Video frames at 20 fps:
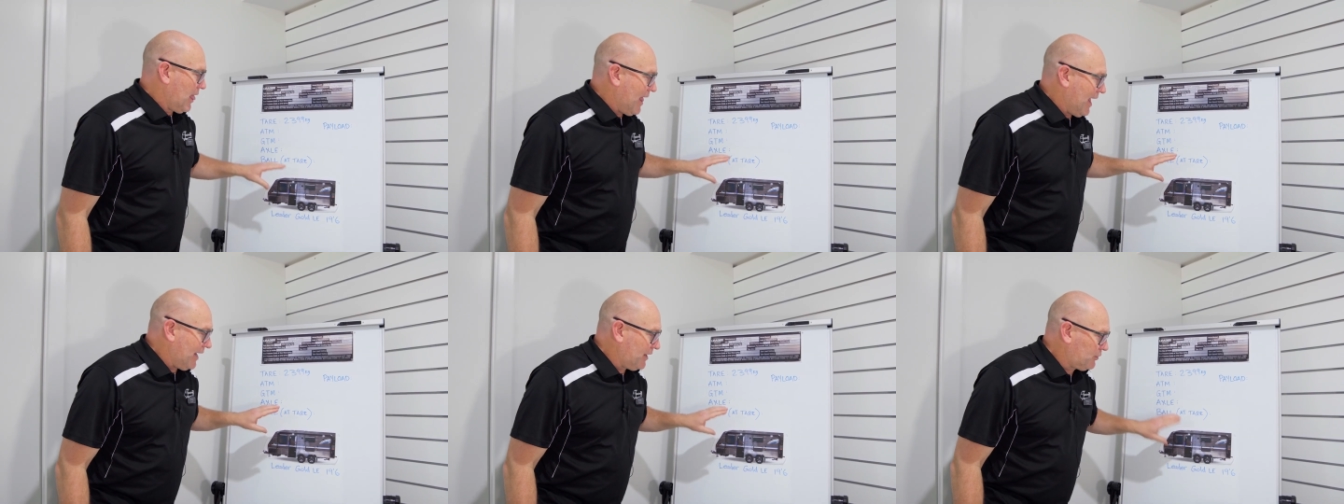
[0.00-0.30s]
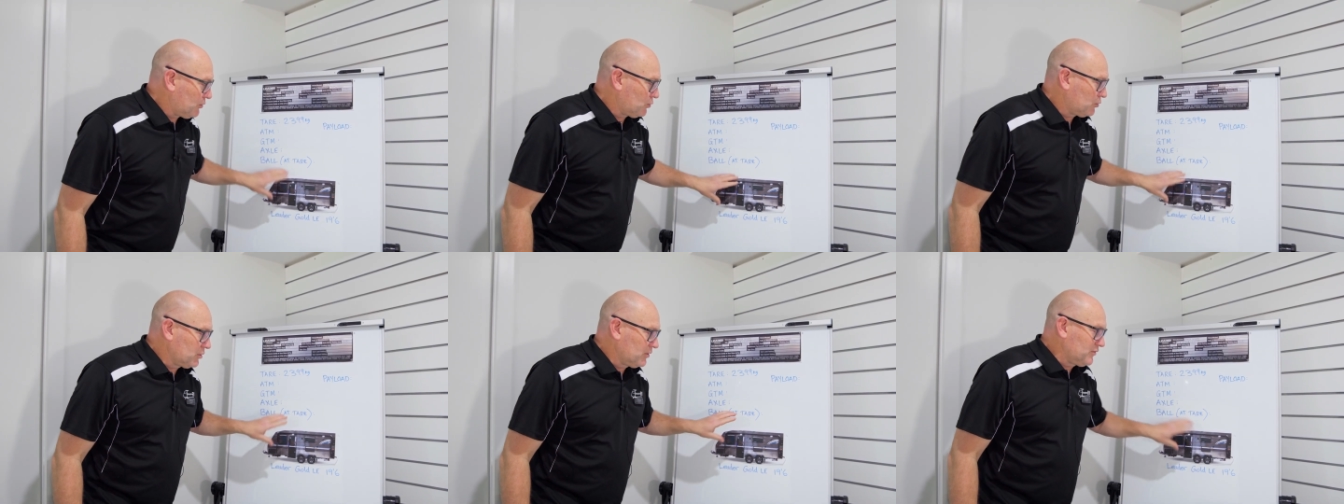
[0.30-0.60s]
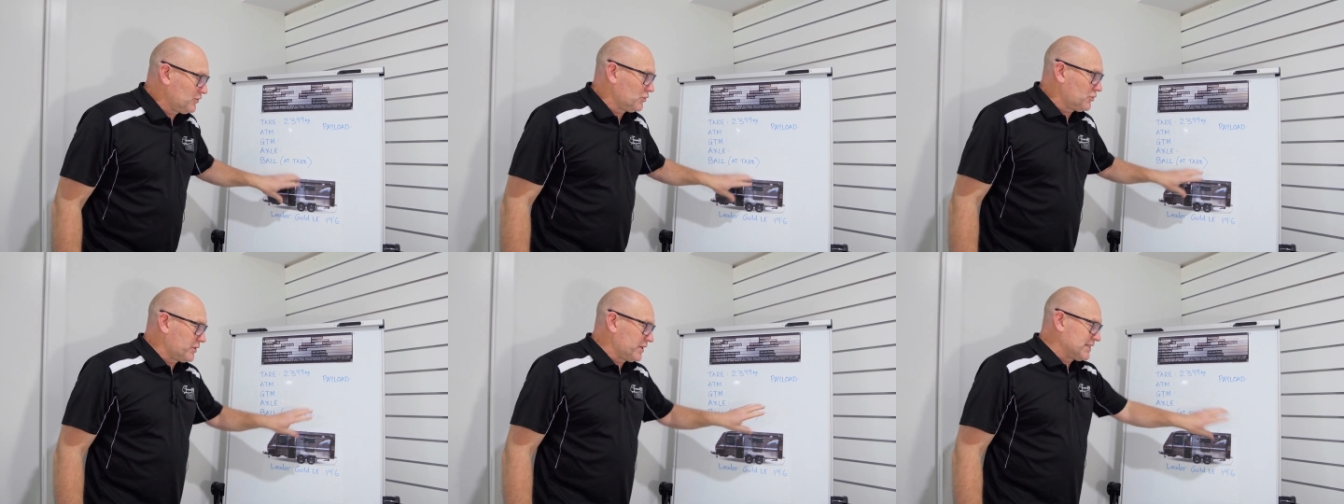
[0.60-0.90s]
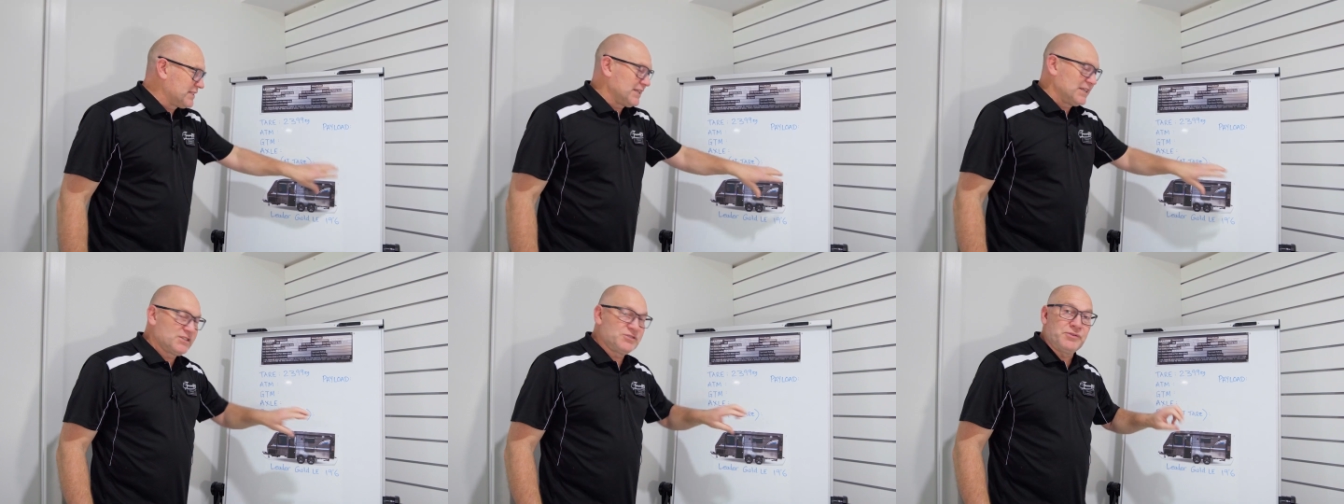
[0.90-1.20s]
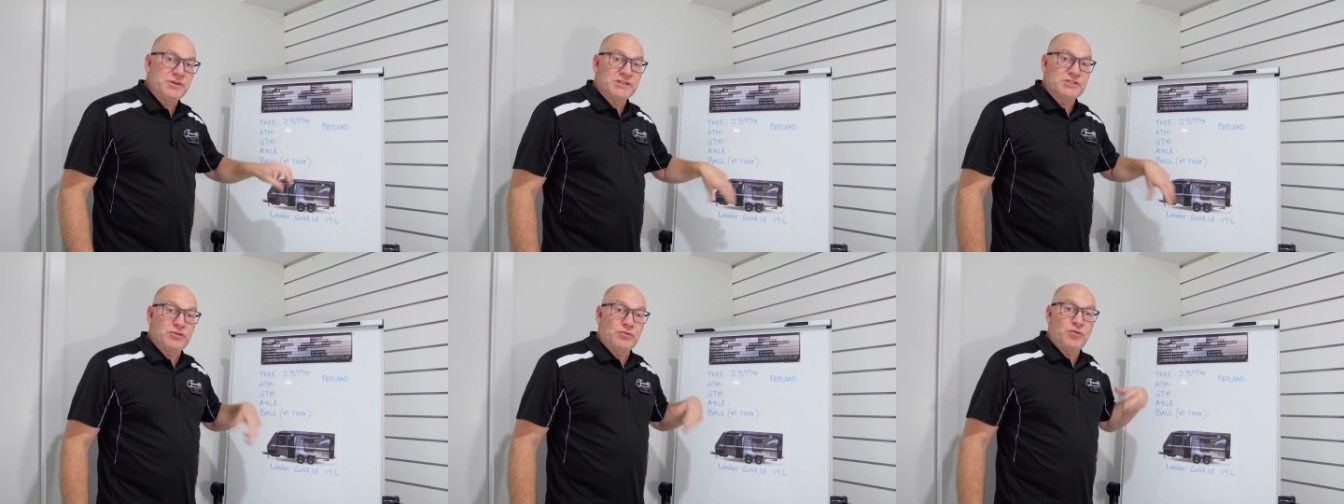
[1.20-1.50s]
and all of your
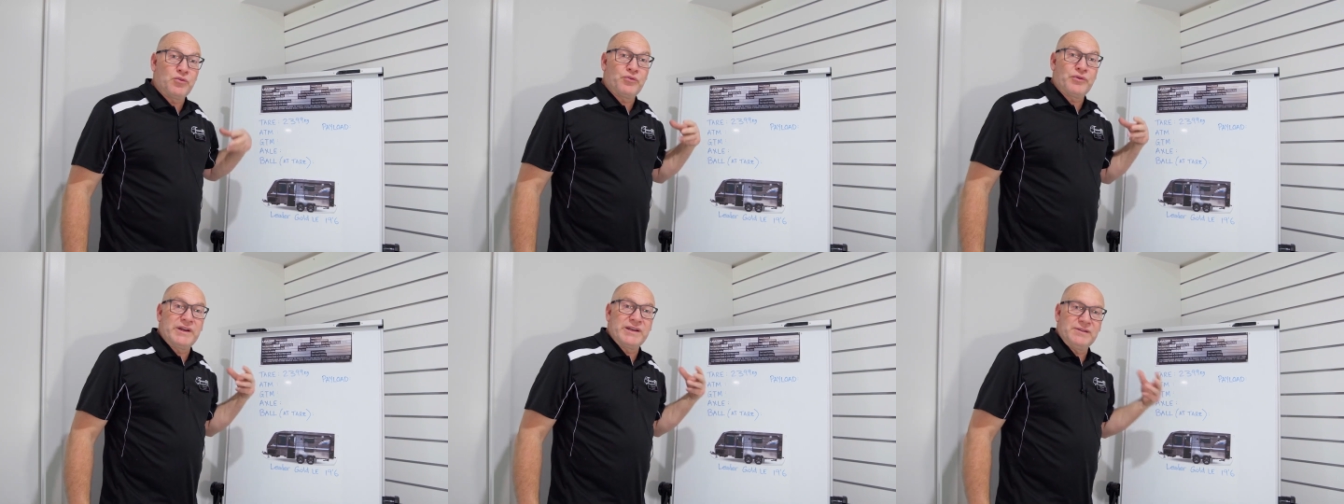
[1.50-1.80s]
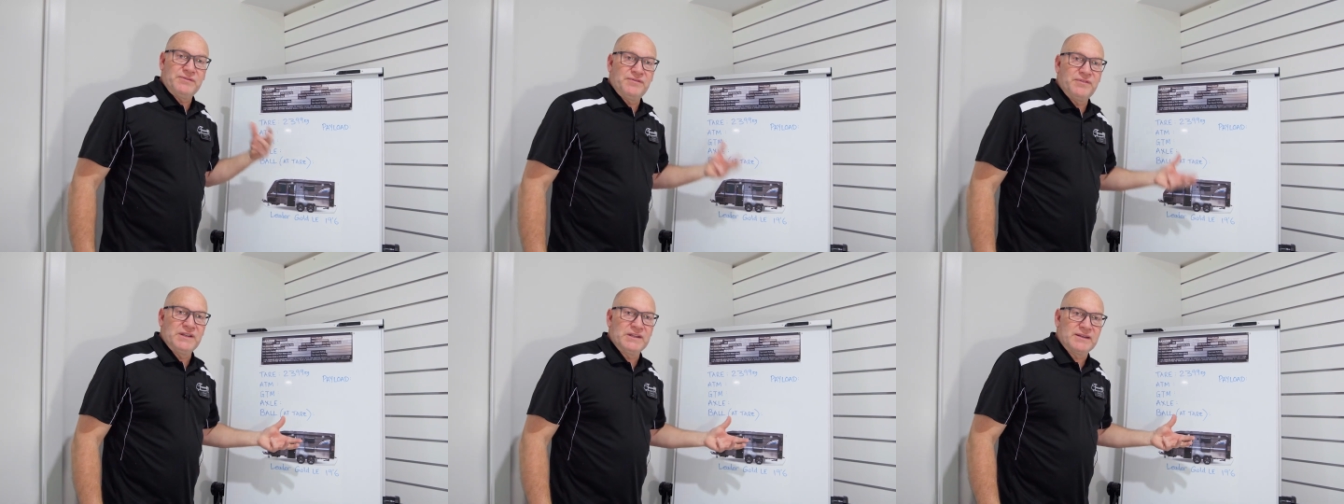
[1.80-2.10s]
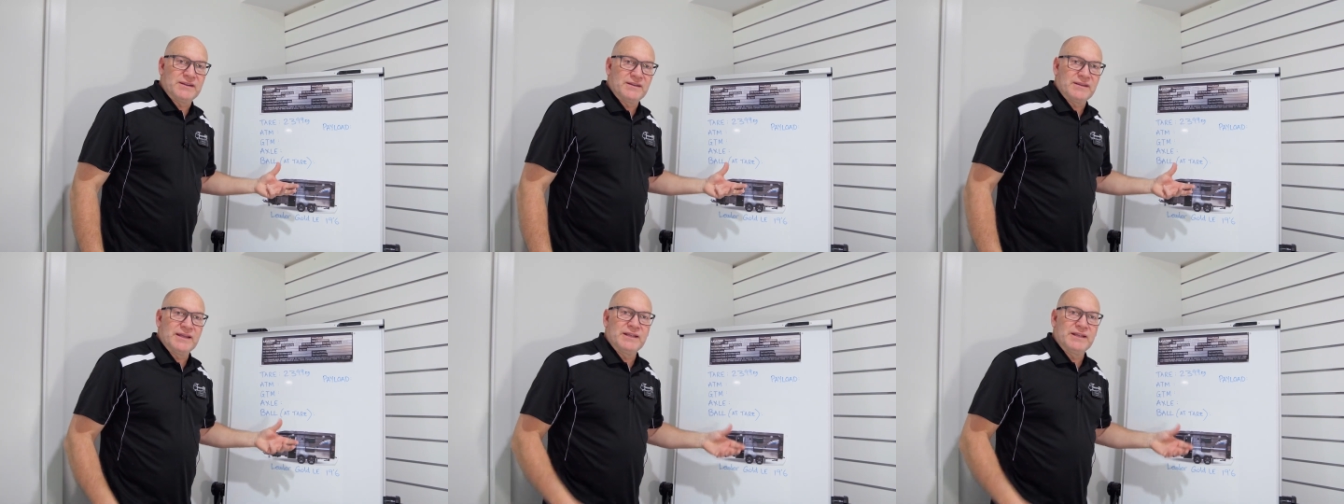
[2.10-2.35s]
accessories are already fitted.